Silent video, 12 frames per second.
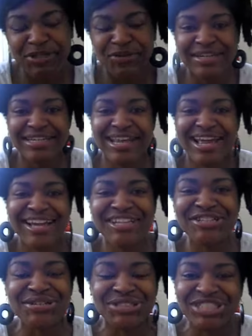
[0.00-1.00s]
I'm doing today.
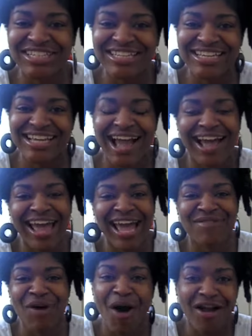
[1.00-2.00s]
Usually I
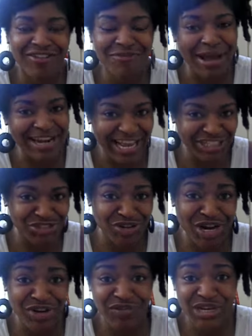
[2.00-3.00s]
have all of my natural
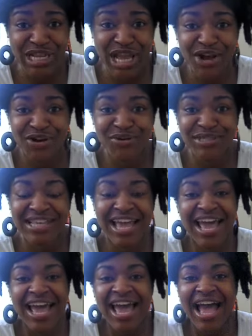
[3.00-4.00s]
hair videos.
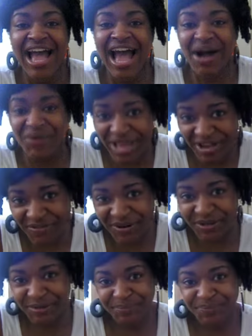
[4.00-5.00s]

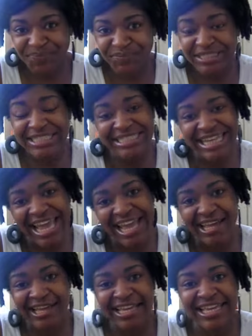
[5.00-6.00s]
However,
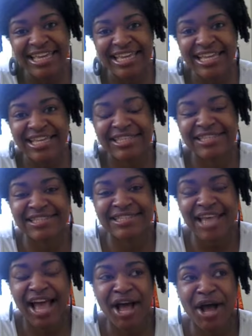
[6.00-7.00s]
today it's
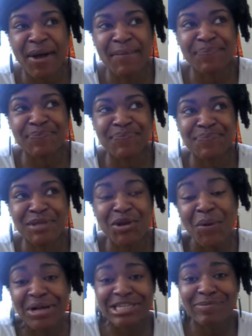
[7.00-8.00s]
um,
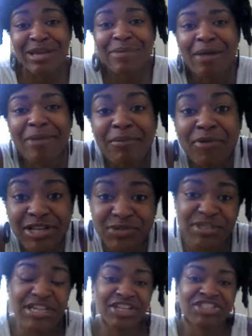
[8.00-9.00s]
going to be about my breast
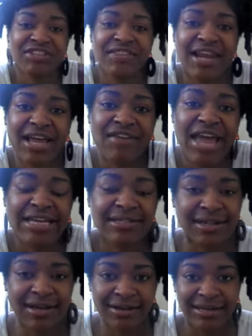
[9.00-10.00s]
reduction that I've had
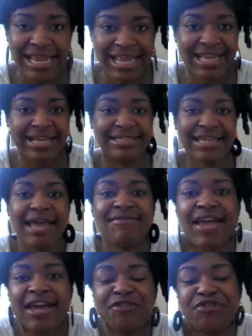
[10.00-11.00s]
done and I've
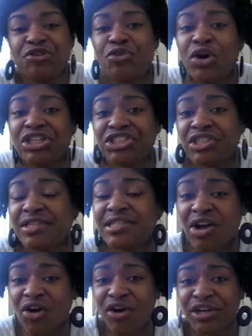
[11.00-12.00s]
had a few questions
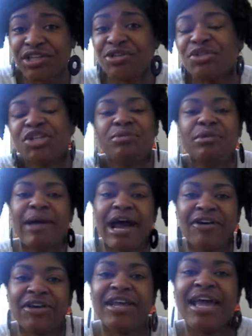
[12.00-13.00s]
on YouTube
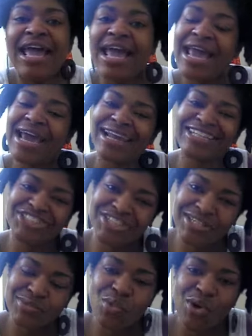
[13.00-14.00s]
about it and I
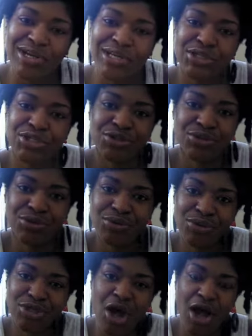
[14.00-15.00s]
just wanted
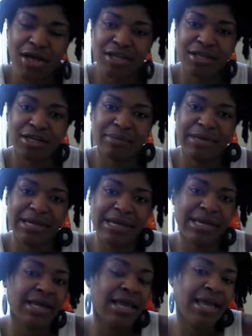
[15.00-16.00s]
to talk a little
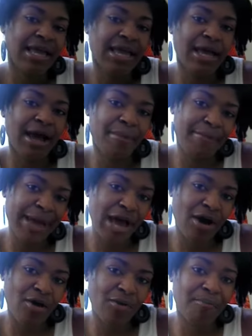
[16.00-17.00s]
bit
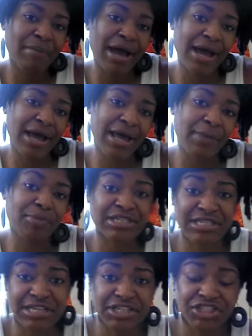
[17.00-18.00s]
about my
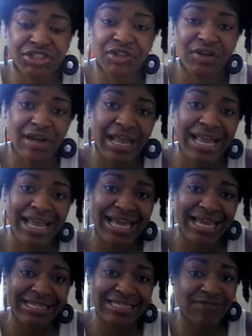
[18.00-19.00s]
procedure
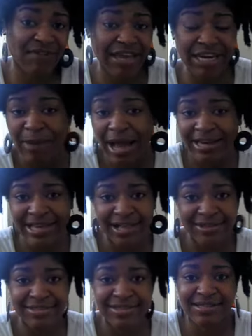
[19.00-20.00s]
and if anybody
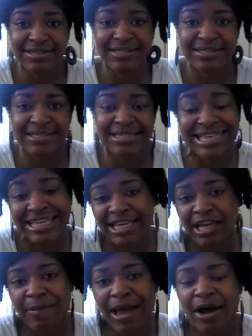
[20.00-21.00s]
else is
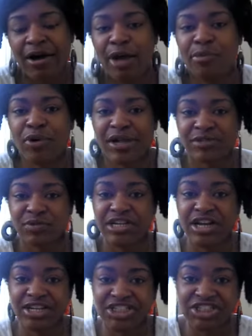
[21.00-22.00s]
thinking about a breast
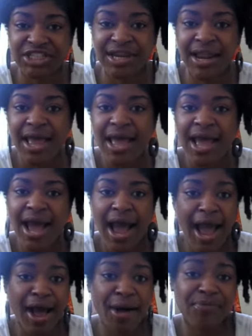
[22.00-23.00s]
reduction
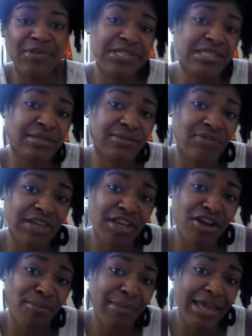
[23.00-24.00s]
um, this
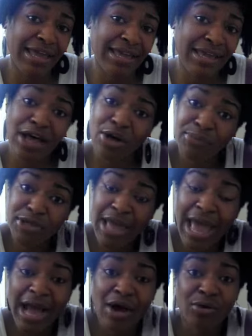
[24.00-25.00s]
video may help you
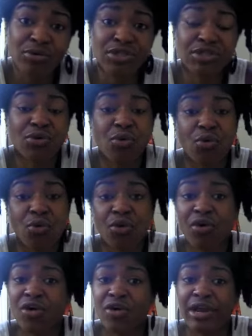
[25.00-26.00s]
out
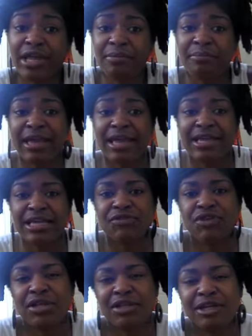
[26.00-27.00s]
or it may
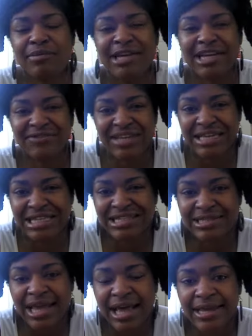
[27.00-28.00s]
give you a little bit of
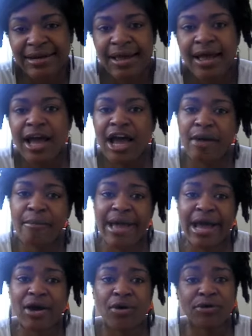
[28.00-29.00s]
insight
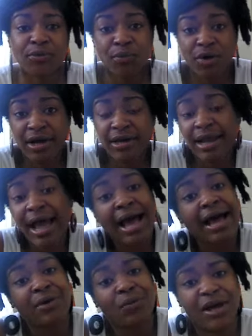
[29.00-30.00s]
about what
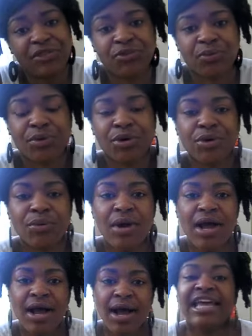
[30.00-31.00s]
I went through
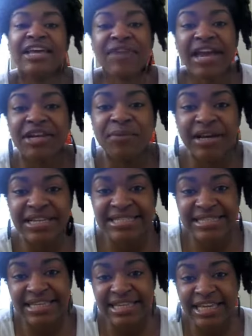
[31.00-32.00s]
if anyone is
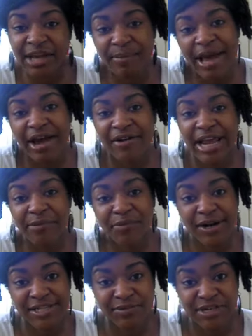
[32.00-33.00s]
thinking about a
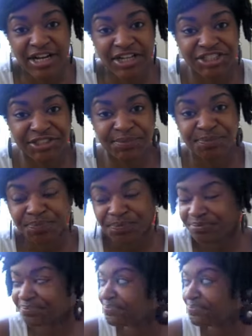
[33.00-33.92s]
breast reduction